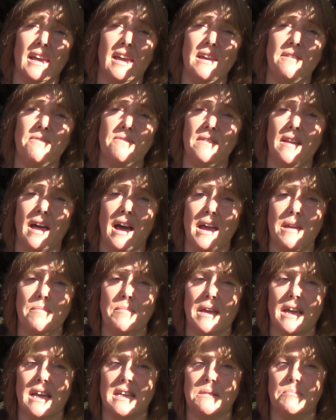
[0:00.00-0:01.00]
If
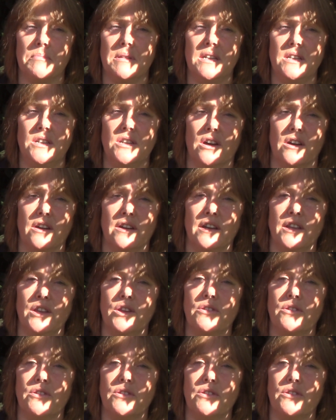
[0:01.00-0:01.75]
liming has been done,